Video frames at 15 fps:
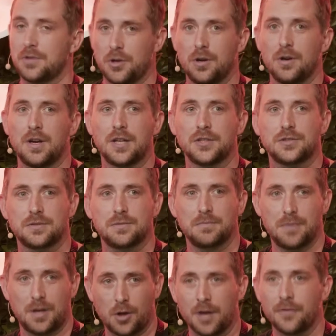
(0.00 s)
as
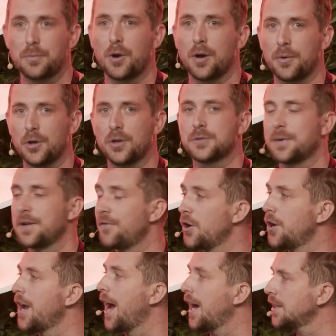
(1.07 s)
a lot of you probably know, has been
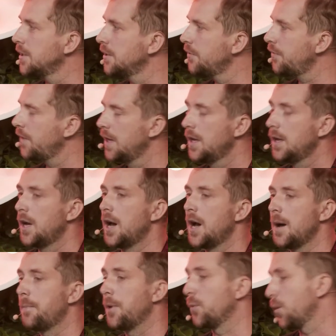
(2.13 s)
very active.
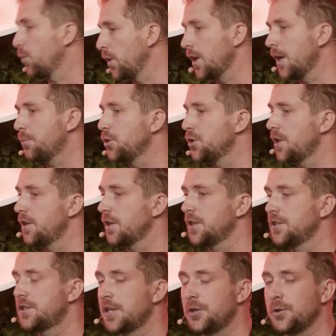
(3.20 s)
But we really appreciate the
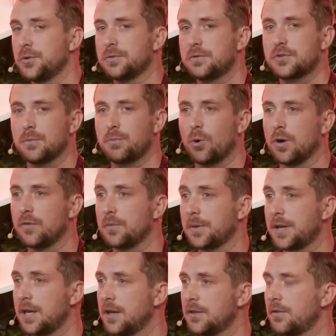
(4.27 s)
continued support from
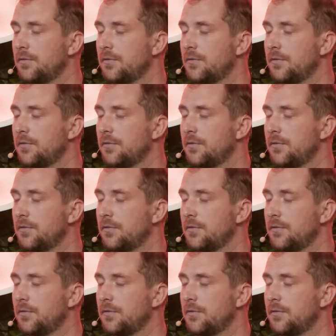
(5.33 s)
Keith